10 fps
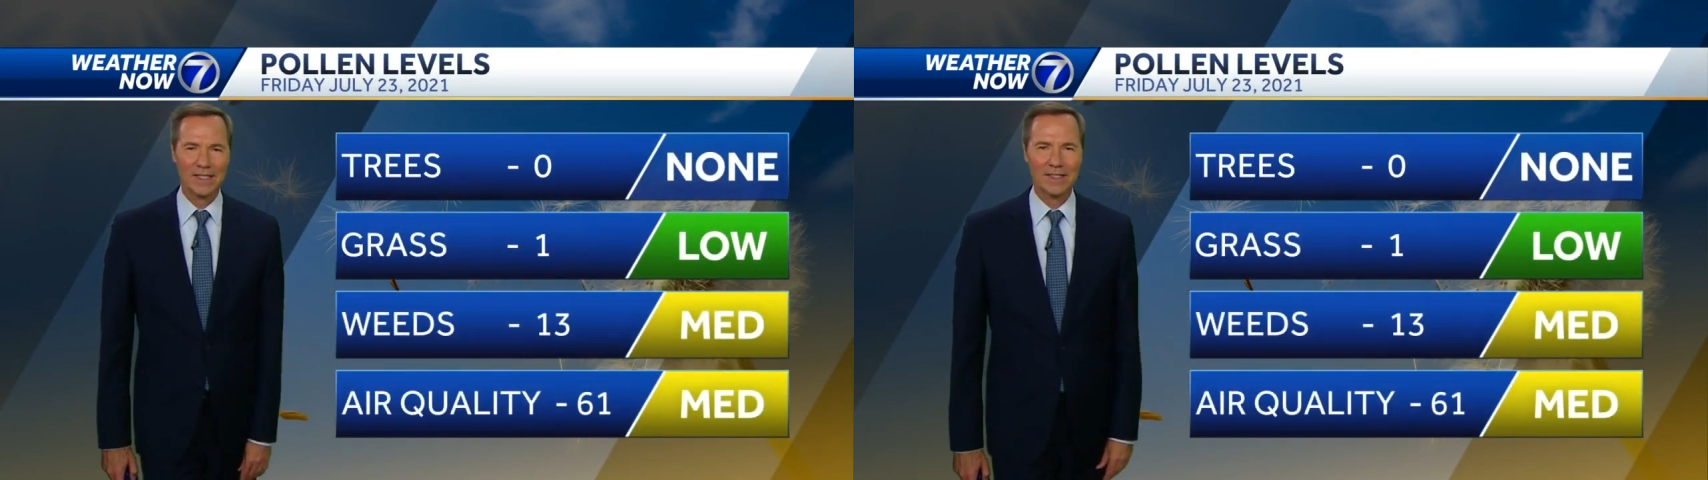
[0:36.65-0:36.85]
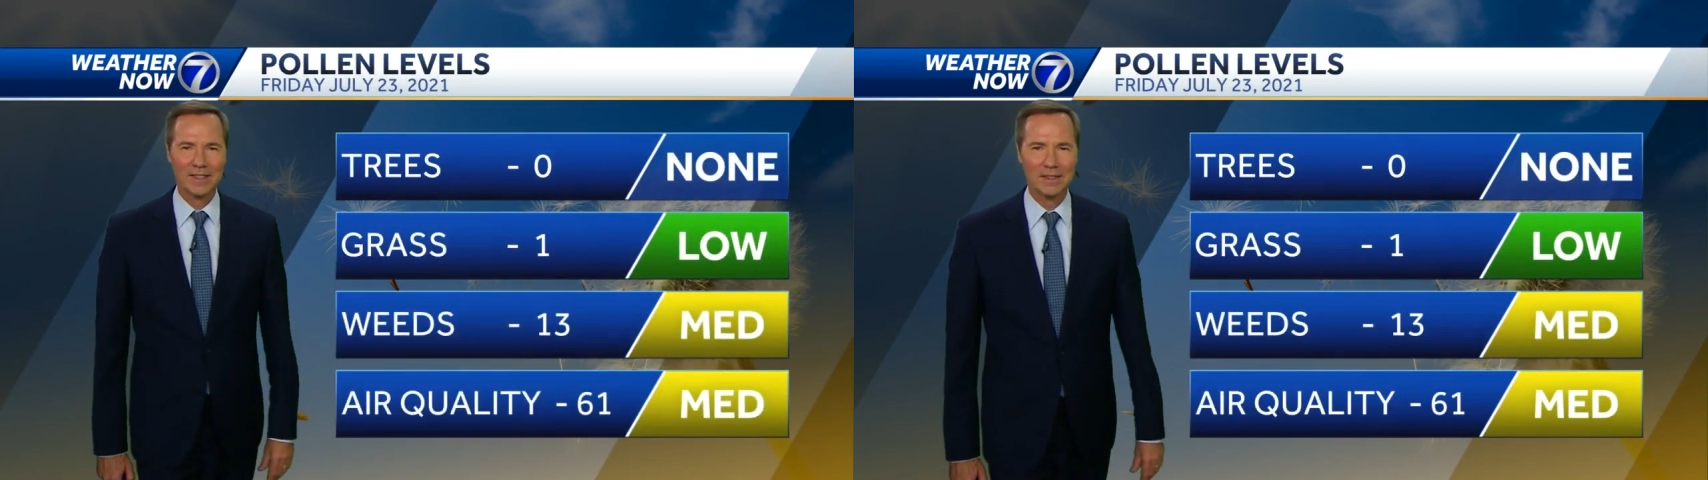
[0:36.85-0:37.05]

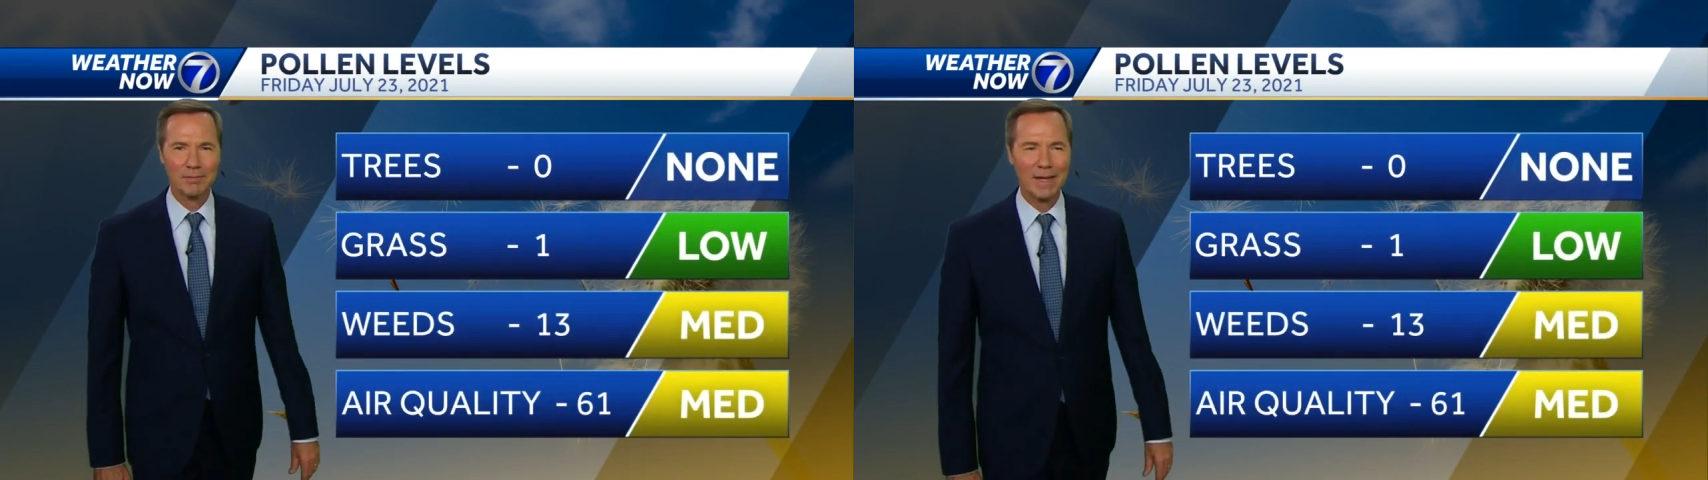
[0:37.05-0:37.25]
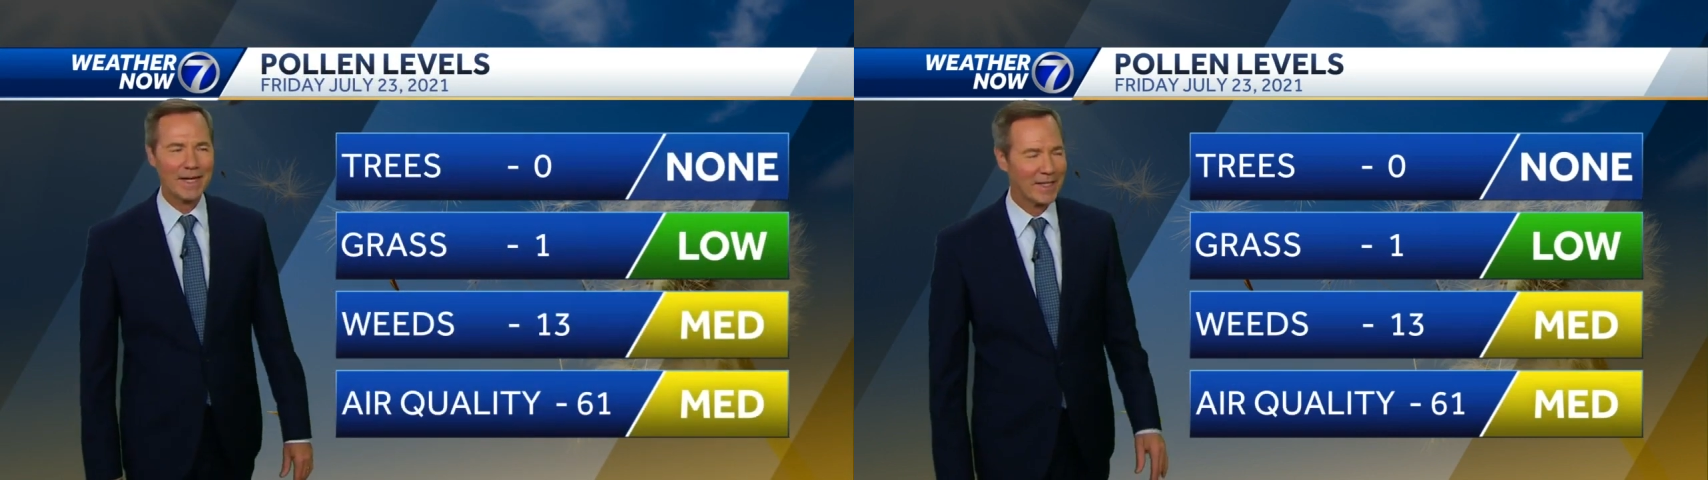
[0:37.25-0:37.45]
is
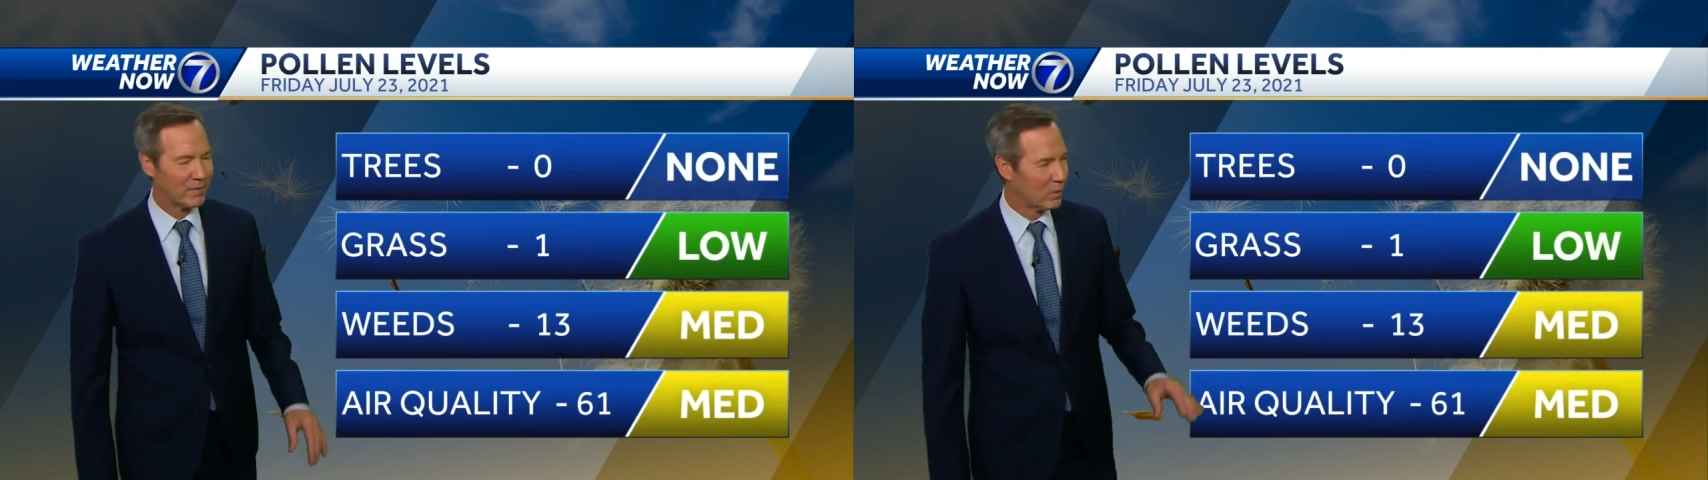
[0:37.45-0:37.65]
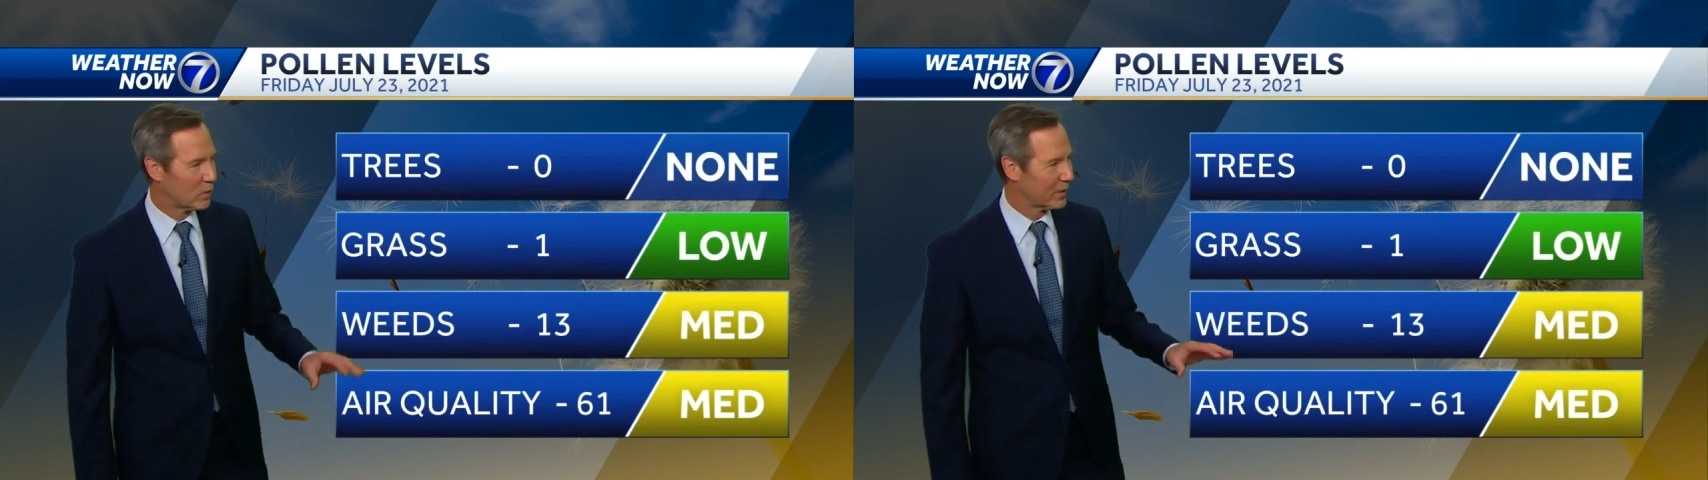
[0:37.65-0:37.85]

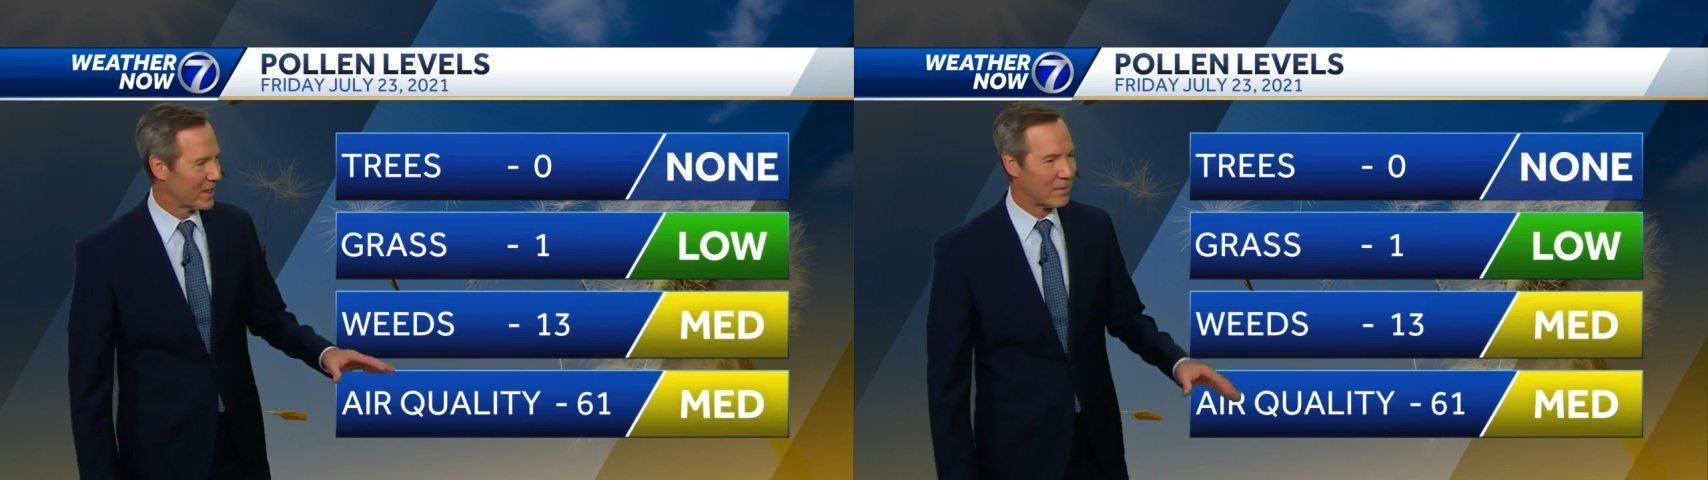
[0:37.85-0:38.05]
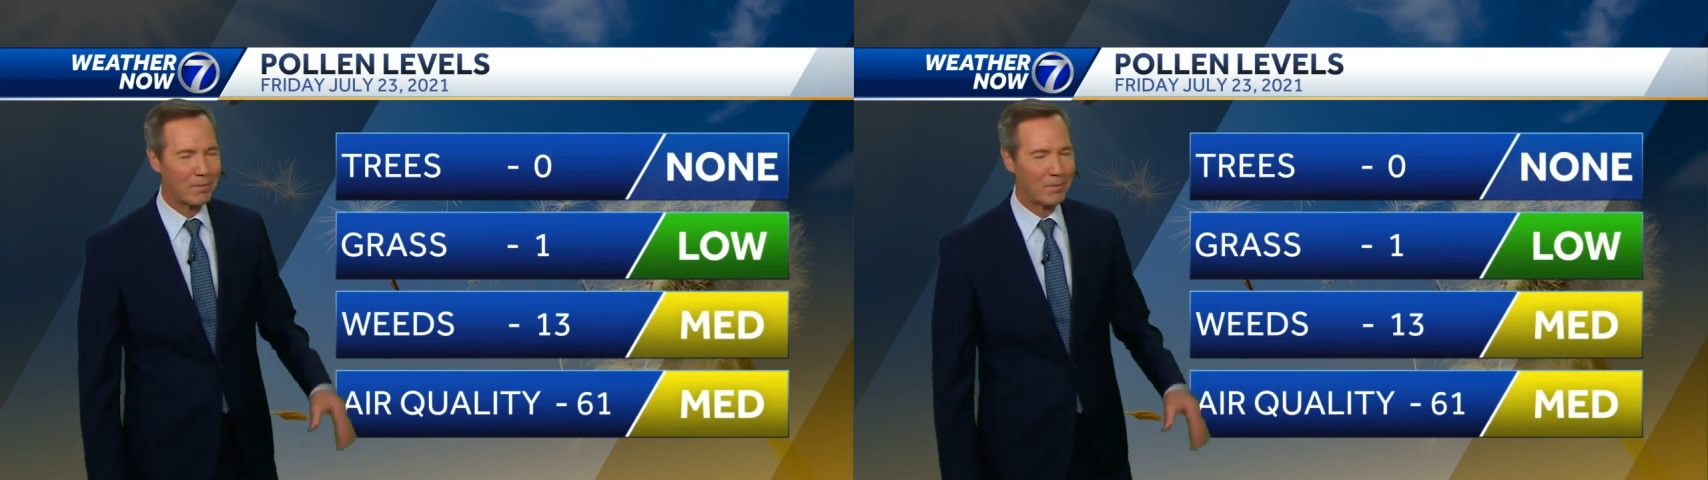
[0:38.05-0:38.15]
medium or in the